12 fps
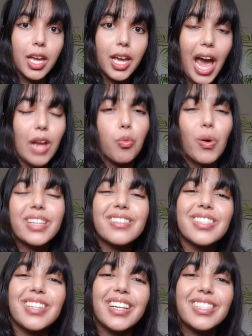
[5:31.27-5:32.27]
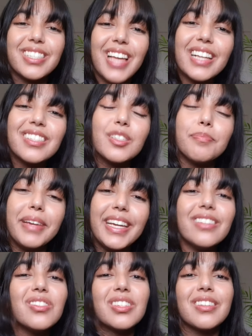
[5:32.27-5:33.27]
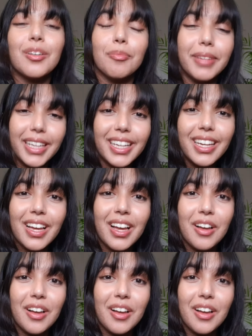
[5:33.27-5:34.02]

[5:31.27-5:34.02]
and what success means to me.